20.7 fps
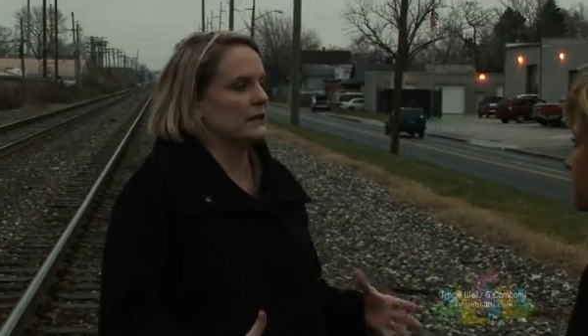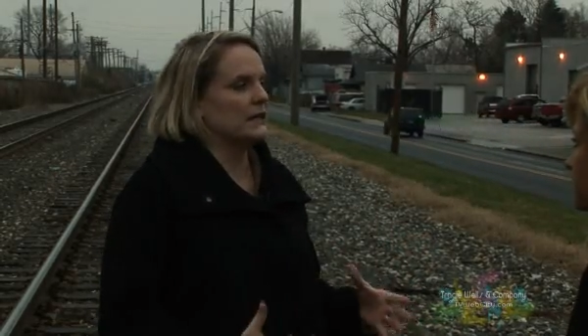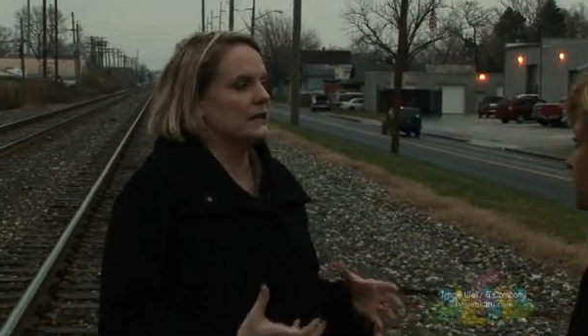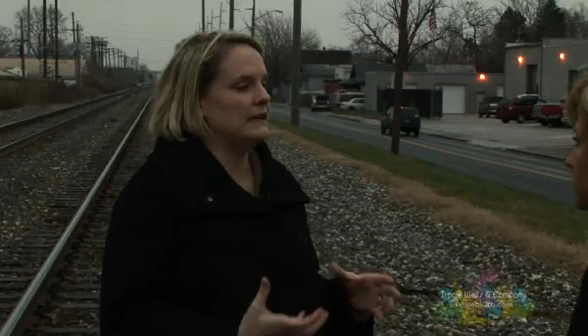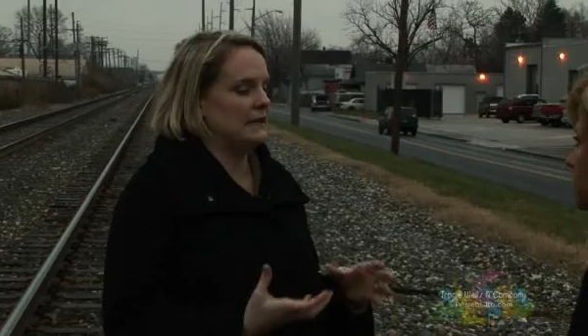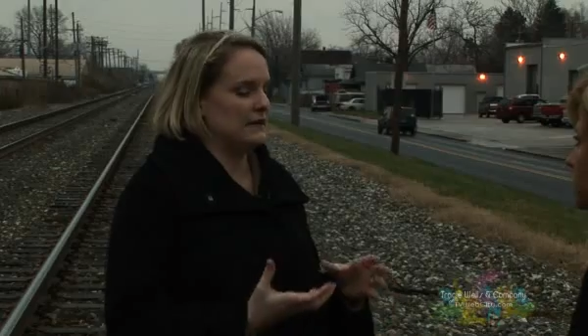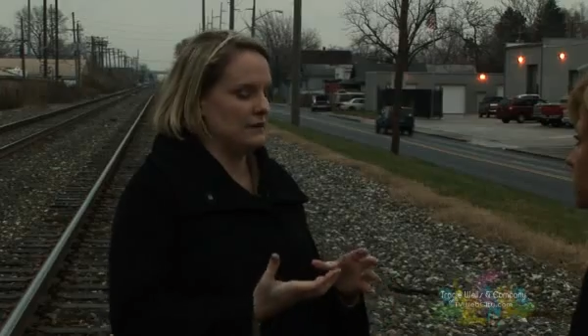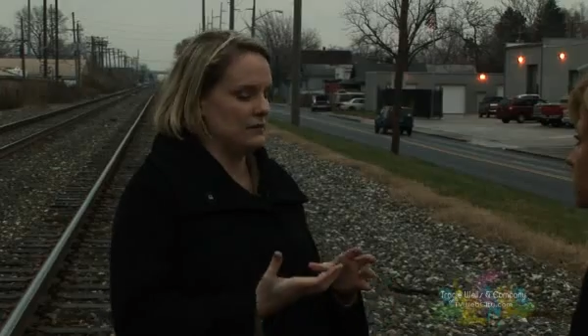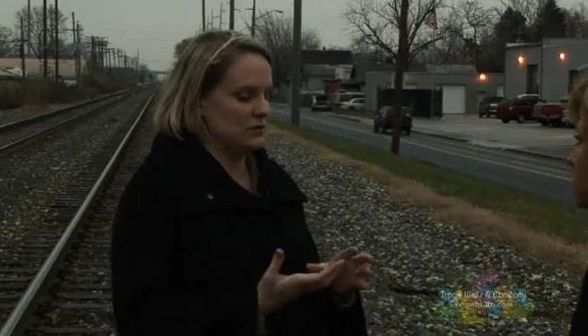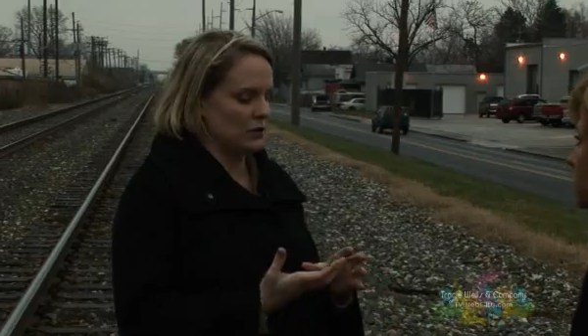
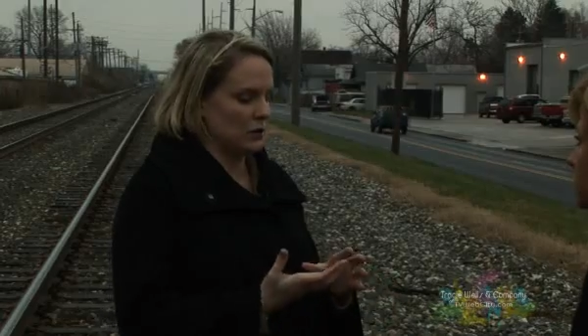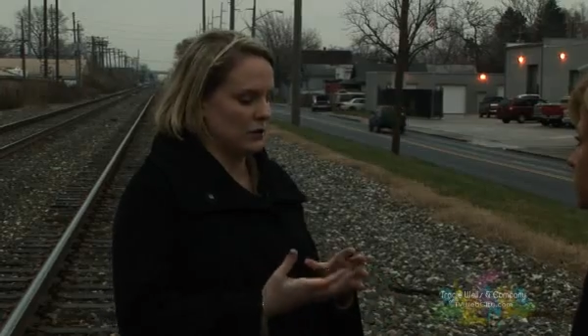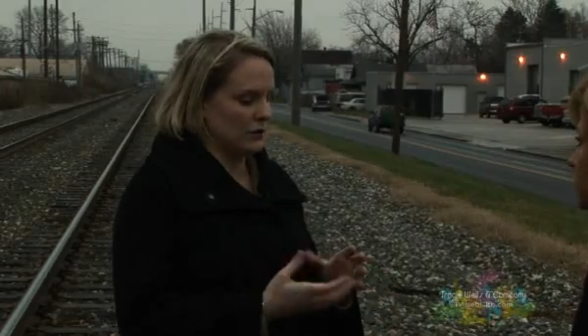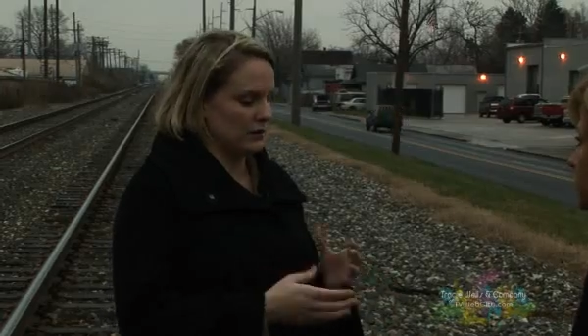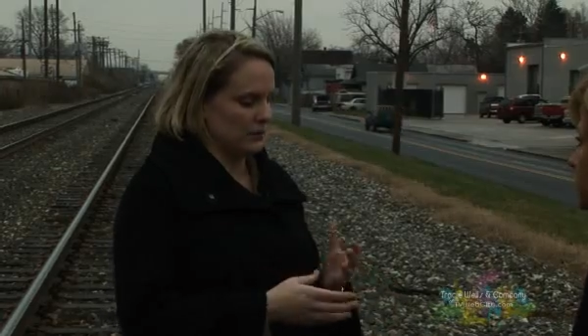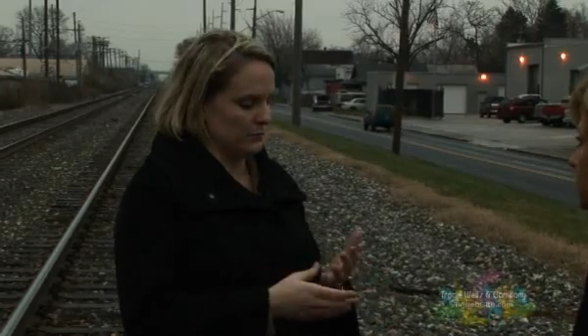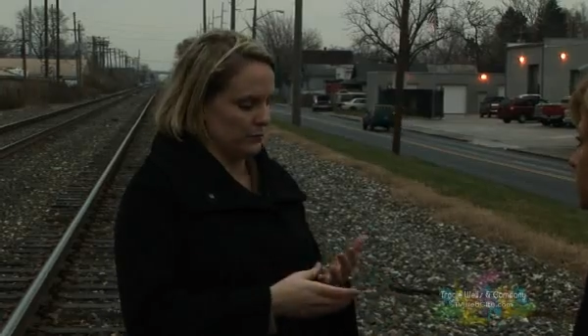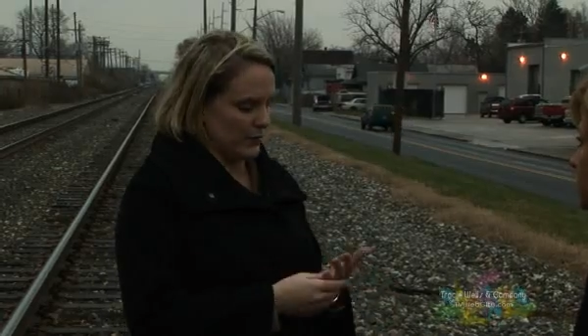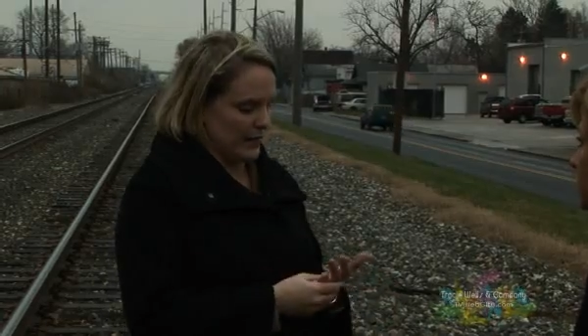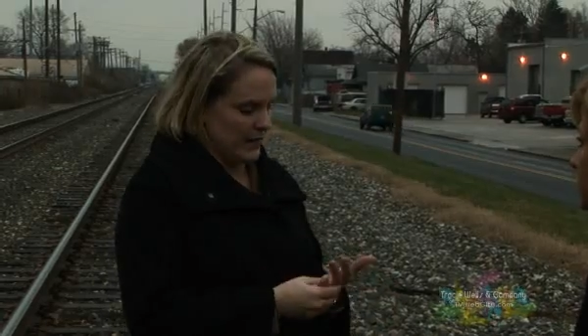he took
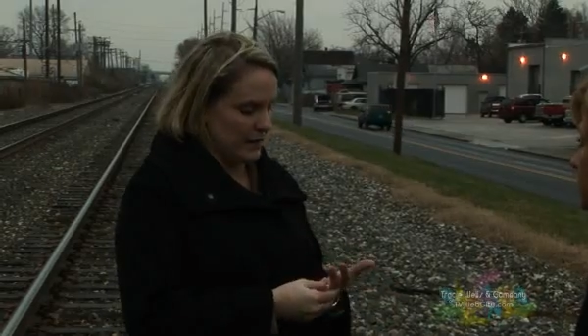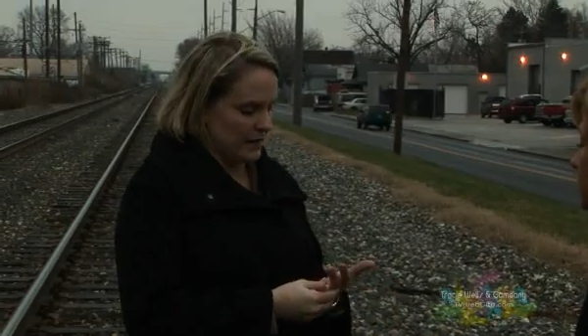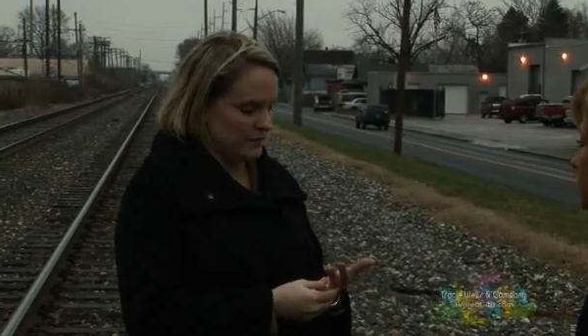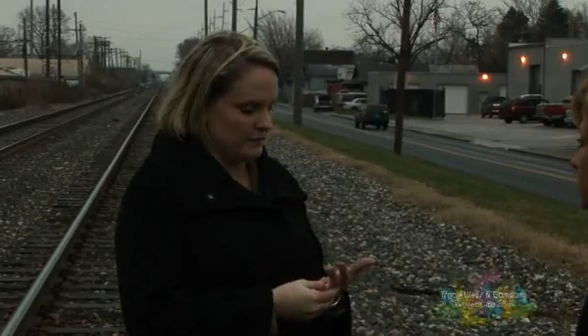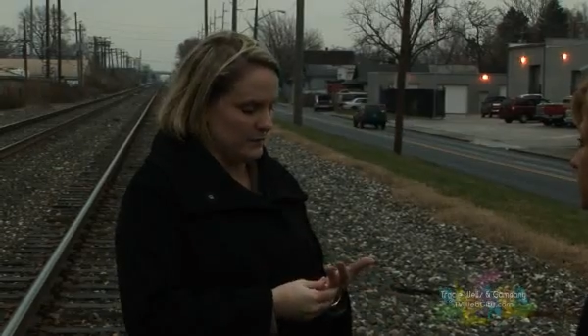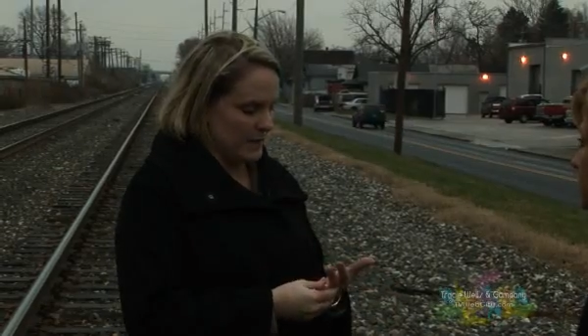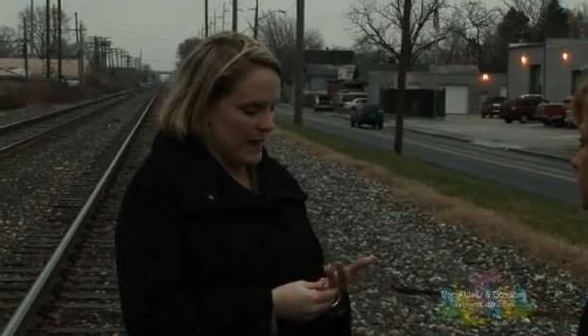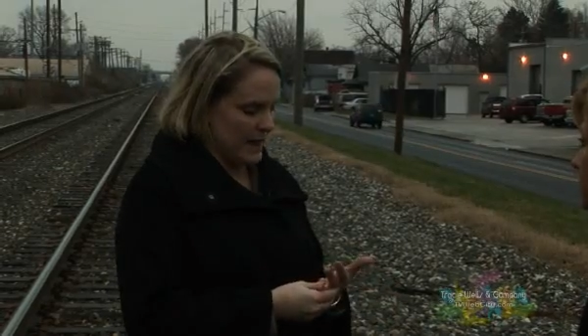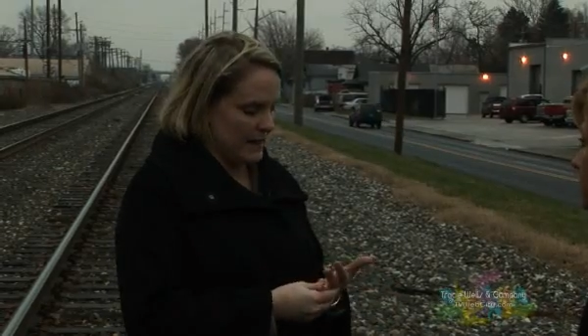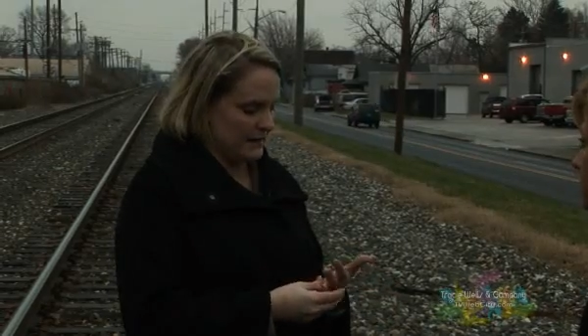a ring of
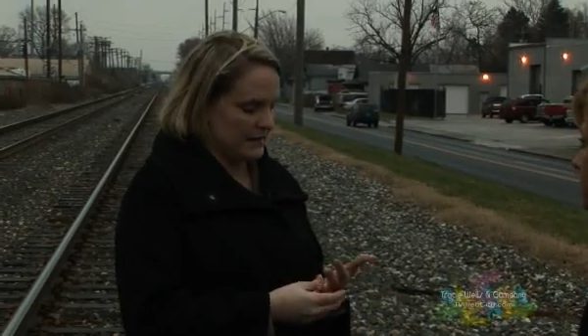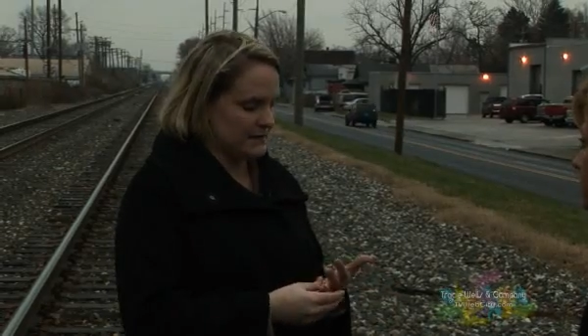mine.